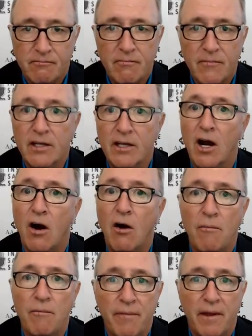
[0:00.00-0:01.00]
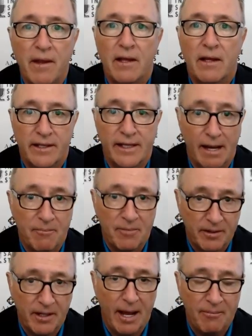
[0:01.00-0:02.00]
The
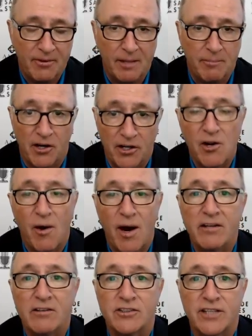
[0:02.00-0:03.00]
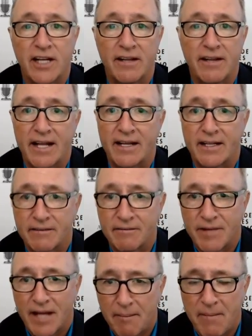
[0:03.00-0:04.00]
empathy part, I understand
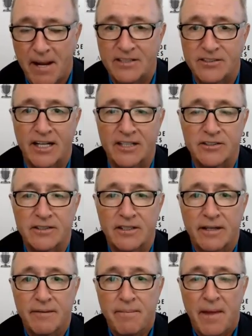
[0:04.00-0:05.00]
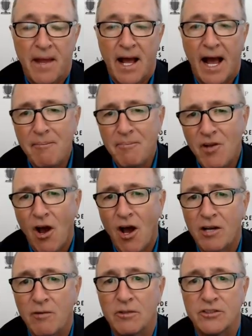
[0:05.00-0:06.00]
that makes sense. I'm
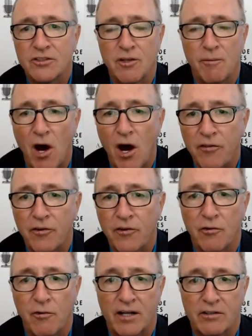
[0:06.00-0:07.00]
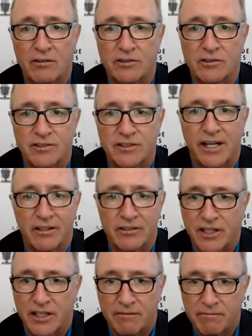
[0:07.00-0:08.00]
talking with some other directors of sales
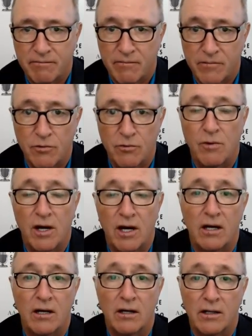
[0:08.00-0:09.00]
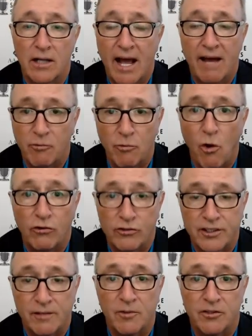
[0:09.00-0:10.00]
that do have a role
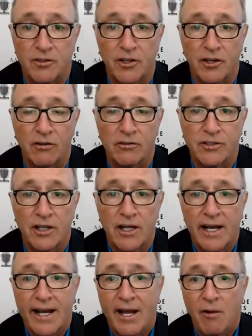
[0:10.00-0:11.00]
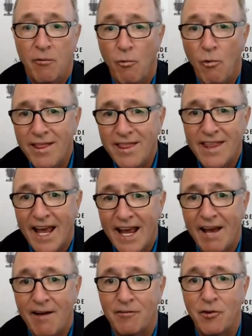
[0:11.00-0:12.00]
similar to yours. And what they
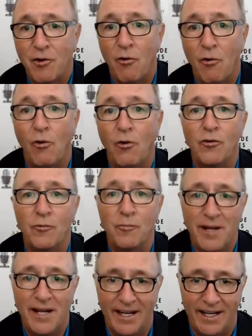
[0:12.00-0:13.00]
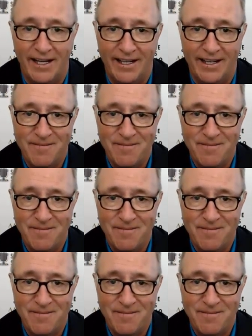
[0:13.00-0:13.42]
have told me,